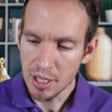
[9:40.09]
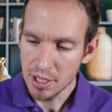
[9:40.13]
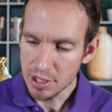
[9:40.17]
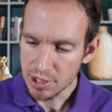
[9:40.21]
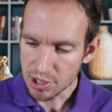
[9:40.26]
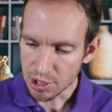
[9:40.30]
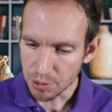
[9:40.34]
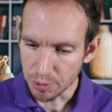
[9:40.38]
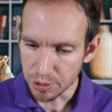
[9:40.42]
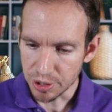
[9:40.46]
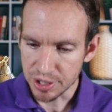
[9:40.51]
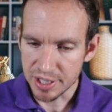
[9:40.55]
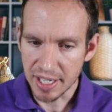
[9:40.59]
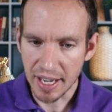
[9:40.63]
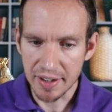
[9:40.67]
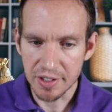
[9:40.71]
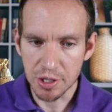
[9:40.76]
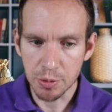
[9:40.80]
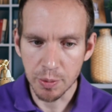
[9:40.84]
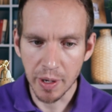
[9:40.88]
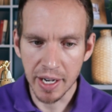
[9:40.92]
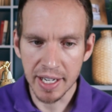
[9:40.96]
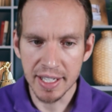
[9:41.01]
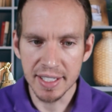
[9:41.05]
So we'll just have
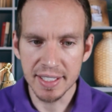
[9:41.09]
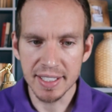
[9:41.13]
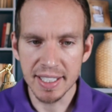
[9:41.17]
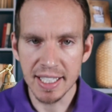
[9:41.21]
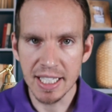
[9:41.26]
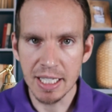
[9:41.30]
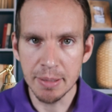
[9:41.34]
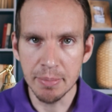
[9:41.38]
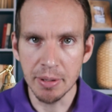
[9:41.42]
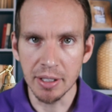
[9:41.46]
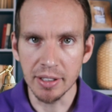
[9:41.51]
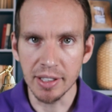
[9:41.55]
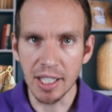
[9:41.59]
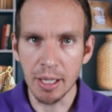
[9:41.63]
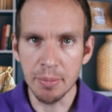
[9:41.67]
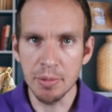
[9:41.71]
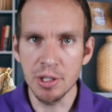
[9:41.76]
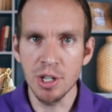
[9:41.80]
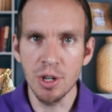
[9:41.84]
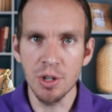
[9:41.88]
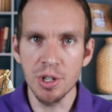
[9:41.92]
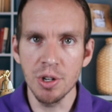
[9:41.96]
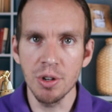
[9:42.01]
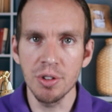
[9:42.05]
to wait and see, but let me
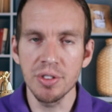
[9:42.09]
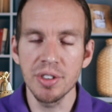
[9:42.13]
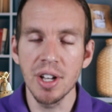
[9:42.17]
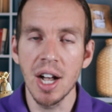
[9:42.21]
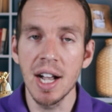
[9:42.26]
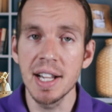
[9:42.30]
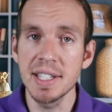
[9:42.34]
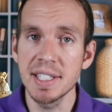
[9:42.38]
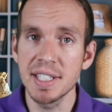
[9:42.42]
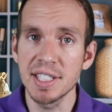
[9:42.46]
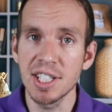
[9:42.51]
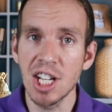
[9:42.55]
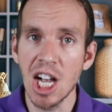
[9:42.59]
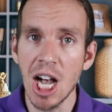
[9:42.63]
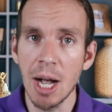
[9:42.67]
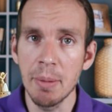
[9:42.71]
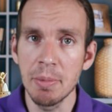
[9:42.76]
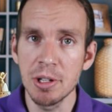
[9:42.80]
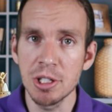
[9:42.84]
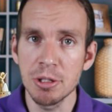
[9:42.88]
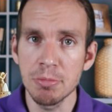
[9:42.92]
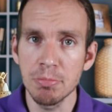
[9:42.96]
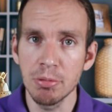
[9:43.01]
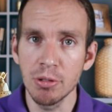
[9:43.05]
know your thoughts and
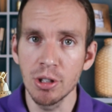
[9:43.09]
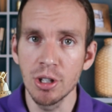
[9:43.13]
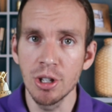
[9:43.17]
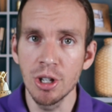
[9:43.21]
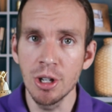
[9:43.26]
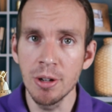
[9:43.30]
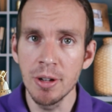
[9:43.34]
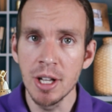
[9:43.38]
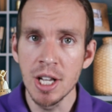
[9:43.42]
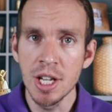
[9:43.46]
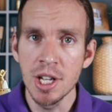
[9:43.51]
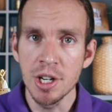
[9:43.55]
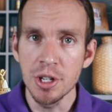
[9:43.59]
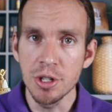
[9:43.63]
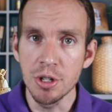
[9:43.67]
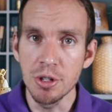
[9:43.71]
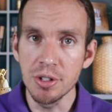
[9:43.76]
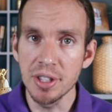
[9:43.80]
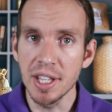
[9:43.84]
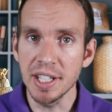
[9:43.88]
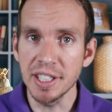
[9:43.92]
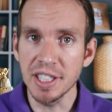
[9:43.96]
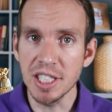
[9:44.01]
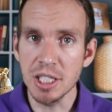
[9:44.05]
comments below. Do
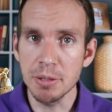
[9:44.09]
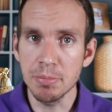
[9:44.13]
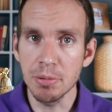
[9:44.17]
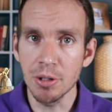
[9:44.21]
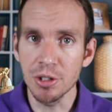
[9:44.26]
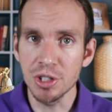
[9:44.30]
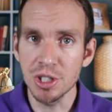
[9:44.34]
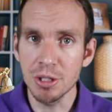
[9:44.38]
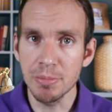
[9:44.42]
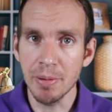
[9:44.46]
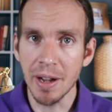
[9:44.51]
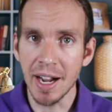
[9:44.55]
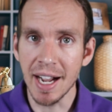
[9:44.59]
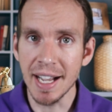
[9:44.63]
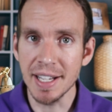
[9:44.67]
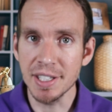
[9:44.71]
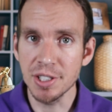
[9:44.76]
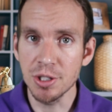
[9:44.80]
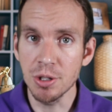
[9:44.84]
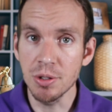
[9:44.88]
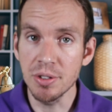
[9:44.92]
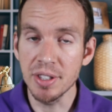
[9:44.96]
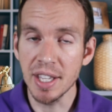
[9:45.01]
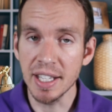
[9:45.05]
you think this bill should pass?
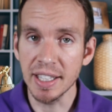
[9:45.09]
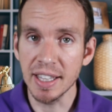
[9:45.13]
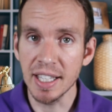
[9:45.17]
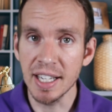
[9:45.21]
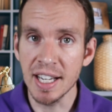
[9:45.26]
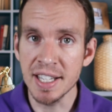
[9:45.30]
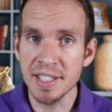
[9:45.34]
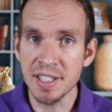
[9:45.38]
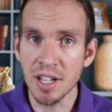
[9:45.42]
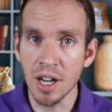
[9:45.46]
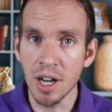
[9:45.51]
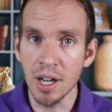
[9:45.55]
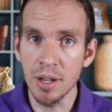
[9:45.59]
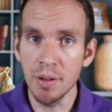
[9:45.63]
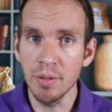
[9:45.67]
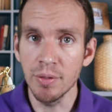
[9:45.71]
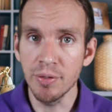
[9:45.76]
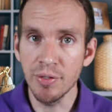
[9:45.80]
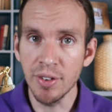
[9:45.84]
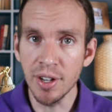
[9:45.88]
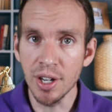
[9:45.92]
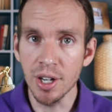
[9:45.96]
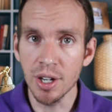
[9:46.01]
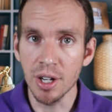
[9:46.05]
Do you think that it's
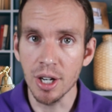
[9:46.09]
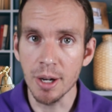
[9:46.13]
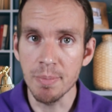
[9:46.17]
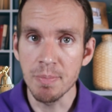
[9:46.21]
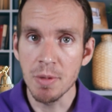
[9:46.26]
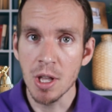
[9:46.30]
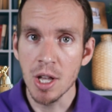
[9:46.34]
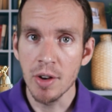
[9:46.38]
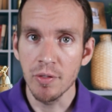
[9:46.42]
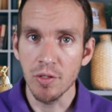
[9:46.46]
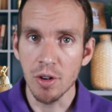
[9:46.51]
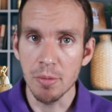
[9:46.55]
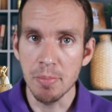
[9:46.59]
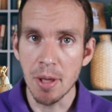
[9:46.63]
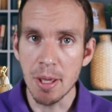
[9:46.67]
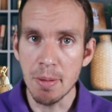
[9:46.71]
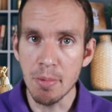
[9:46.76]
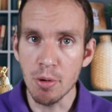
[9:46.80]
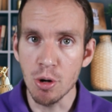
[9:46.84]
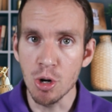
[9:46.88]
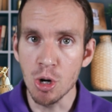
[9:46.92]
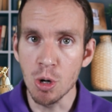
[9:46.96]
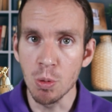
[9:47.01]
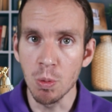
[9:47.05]
unfair for
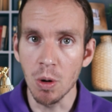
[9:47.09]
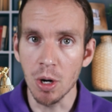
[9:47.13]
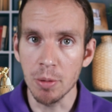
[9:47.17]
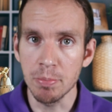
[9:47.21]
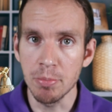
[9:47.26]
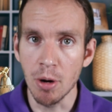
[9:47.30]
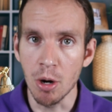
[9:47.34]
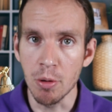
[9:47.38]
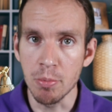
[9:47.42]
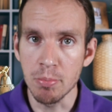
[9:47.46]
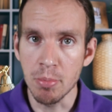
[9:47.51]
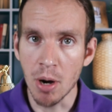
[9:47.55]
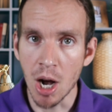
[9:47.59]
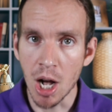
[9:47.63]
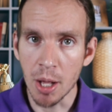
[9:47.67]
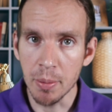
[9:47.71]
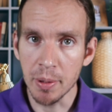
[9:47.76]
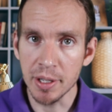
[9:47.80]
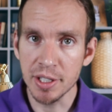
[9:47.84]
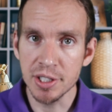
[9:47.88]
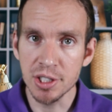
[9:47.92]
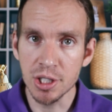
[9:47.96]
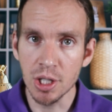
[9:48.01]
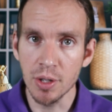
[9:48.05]
people who work both
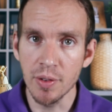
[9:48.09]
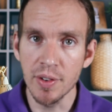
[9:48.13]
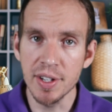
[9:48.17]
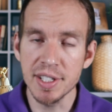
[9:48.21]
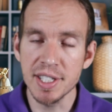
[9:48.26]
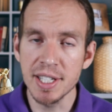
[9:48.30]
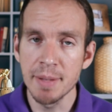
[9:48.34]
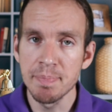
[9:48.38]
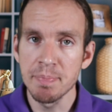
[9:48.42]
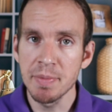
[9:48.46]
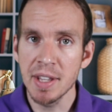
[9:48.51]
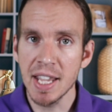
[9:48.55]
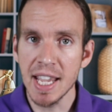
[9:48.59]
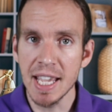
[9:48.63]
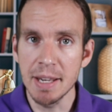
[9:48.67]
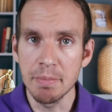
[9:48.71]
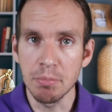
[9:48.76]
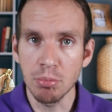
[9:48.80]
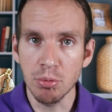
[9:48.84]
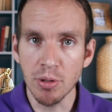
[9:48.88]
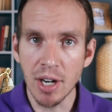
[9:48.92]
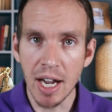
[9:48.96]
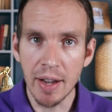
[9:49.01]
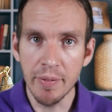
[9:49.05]
public service in
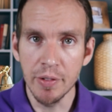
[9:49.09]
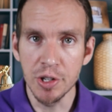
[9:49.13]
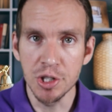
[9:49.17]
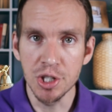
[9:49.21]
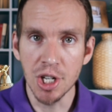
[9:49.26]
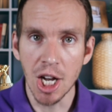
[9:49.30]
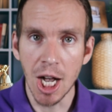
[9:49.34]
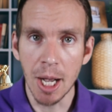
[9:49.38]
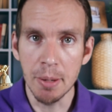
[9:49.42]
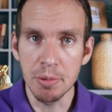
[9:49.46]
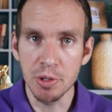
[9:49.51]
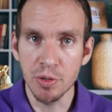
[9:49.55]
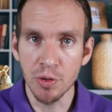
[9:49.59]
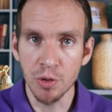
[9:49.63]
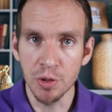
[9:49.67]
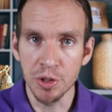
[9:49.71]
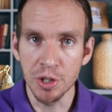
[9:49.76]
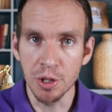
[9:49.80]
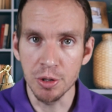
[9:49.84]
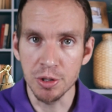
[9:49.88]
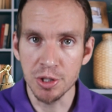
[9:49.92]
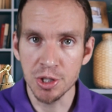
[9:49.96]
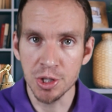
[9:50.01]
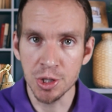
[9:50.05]
private jobs for
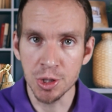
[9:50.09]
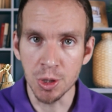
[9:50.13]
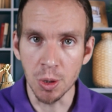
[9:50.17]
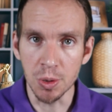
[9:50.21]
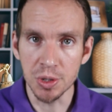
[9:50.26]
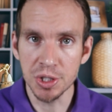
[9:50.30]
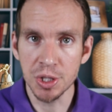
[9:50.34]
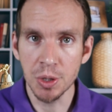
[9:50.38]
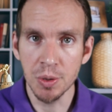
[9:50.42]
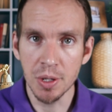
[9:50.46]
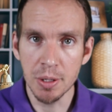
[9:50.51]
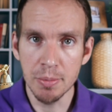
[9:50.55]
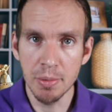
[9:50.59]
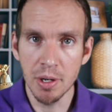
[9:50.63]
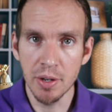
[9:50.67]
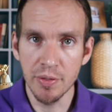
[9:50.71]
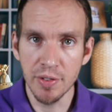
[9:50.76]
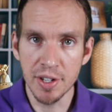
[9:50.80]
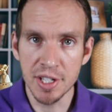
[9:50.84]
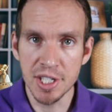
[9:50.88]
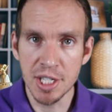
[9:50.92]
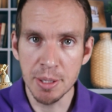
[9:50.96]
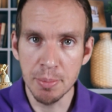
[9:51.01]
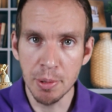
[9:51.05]
their Social Security
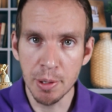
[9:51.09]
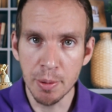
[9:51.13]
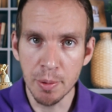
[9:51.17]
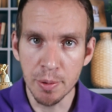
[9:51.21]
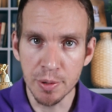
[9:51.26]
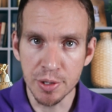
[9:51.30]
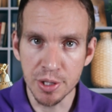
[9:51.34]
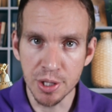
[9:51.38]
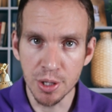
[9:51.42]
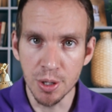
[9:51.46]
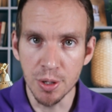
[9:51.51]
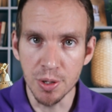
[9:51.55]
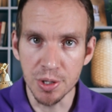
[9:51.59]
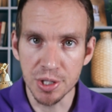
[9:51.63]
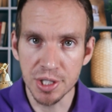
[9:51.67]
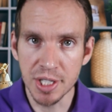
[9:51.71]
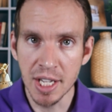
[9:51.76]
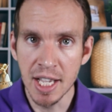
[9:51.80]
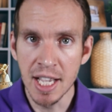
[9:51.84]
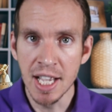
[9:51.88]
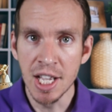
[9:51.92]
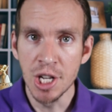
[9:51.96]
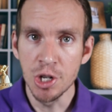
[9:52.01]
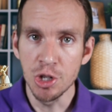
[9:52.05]
benefit to be reduced
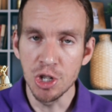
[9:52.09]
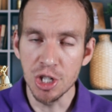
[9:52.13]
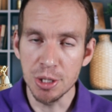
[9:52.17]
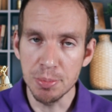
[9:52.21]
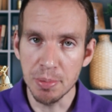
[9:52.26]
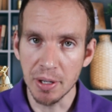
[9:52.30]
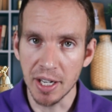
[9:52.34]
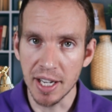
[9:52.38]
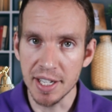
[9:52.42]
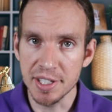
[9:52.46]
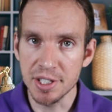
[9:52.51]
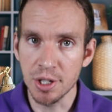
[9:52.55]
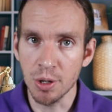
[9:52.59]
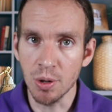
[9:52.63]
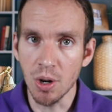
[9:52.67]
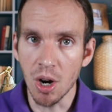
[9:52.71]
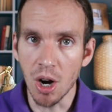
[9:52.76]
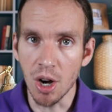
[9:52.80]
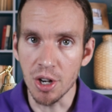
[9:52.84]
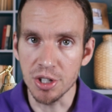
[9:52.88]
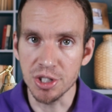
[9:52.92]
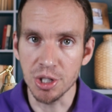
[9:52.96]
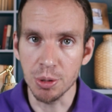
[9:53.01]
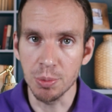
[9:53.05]
just because they're
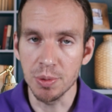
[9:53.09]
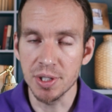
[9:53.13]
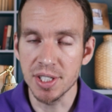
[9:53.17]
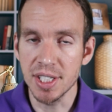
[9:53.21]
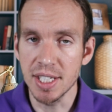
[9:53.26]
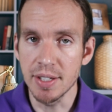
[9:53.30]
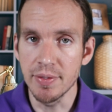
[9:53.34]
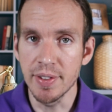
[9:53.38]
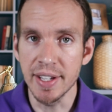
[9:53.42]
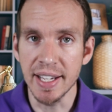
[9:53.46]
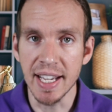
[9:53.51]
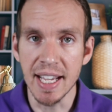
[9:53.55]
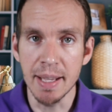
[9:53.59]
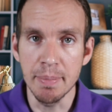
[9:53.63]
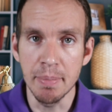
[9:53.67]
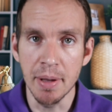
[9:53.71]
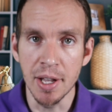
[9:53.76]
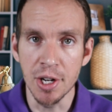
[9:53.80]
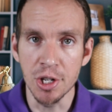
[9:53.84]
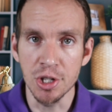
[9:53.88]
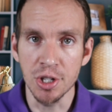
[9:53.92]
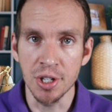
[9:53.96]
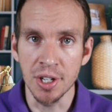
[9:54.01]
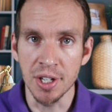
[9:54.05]
also receiving a
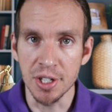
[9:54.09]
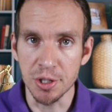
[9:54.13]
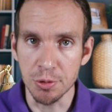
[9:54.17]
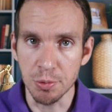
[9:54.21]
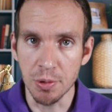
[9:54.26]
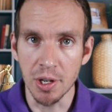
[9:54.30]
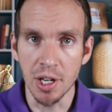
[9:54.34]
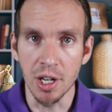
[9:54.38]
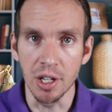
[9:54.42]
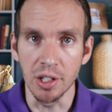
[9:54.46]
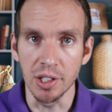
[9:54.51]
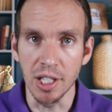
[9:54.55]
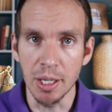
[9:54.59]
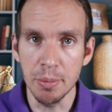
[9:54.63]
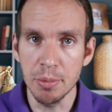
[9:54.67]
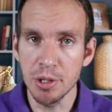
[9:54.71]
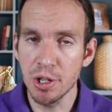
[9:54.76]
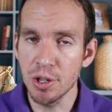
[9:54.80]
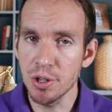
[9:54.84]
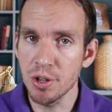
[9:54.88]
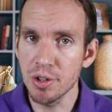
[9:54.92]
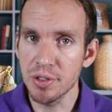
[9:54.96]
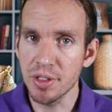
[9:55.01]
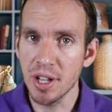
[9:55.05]
pension as well. Let me
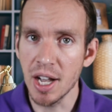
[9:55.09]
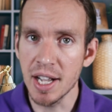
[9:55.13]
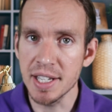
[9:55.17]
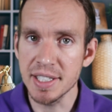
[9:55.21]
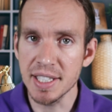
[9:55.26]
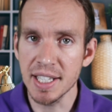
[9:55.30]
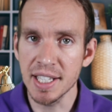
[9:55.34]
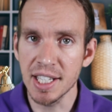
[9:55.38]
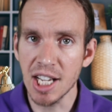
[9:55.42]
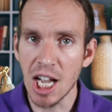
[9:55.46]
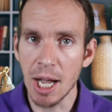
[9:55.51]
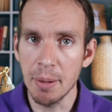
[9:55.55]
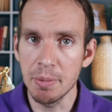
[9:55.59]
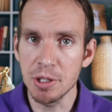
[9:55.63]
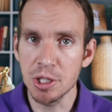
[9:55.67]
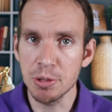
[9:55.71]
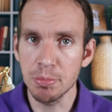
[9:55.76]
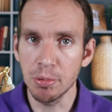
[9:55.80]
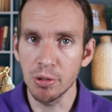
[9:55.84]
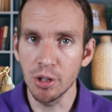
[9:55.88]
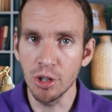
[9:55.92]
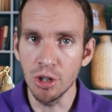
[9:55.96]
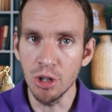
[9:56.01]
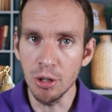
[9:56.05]
know your thoughts in comments
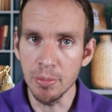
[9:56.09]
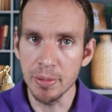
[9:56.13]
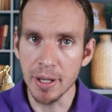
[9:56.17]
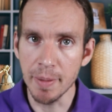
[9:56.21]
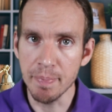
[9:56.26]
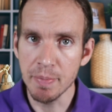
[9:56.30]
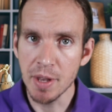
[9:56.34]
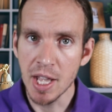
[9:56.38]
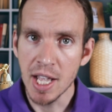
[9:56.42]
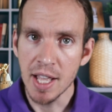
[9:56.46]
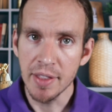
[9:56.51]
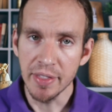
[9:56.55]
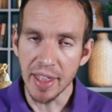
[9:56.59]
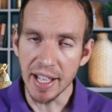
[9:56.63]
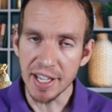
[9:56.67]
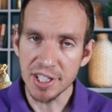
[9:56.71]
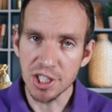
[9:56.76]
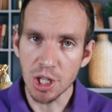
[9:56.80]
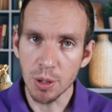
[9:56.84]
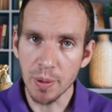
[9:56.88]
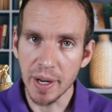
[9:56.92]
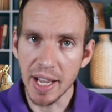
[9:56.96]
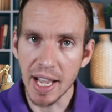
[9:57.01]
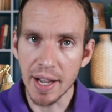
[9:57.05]
below, but
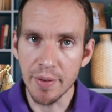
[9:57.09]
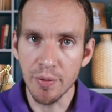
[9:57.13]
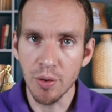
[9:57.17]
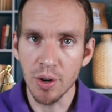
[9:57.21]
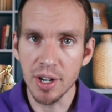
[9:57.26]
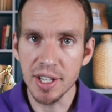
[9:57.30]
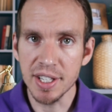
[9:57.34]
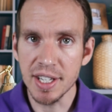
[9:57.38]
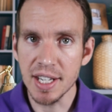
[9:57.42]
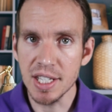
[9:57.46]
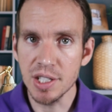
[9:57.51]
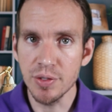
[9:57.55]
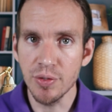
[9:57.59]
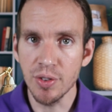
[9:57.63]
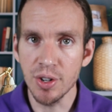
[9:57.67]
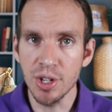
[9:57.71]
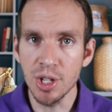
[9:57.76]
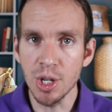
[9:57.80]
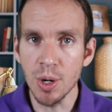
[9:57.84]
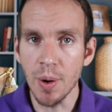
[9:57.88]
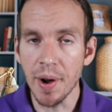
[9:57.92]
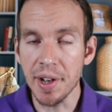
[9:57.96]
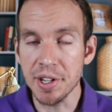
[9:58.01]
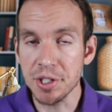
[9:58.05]
that's all we have for today's
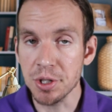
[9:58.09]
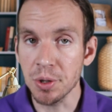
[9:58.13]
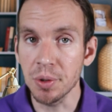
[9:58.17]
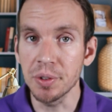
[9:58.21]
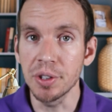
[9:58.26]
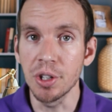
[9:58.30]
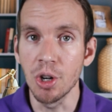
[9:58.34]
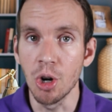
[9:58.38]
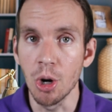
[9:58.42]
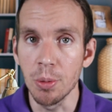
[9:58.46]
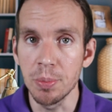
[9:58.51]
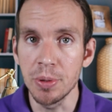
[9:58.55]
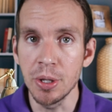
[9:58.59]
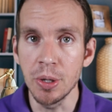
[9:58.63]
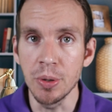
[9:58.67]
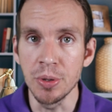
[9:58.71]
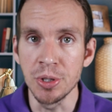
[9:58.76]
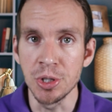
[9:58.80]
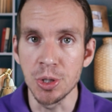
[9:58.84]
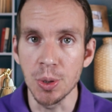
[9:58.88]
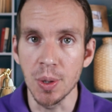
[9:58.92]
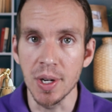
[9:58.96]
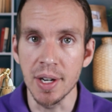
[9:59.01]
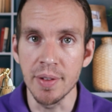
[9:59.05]
video. I certainly hope that you
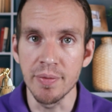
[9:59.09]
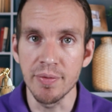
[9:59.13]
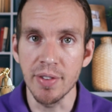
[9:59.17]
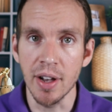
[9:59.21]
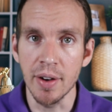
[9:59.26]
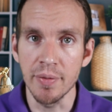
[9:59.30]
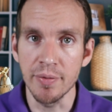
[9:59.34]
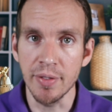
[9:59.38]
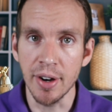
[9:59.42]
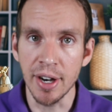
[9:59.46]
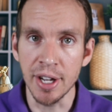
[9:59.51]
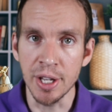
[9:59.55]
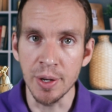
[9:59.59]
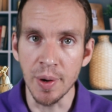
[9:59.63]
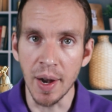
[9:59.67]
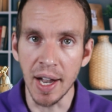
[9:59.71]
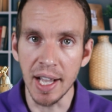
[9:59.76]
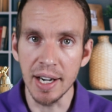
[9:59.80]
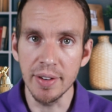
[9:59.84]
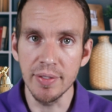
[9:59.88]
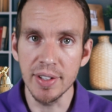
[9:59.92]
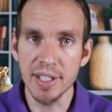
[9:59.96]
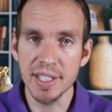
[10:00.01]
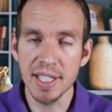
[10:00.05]
enjoyed and found value
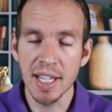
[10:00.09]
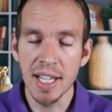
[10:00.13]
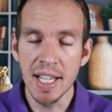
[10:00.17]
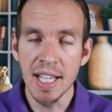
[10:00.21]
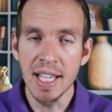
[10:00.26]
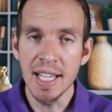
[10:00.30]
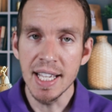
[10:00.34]
out of it.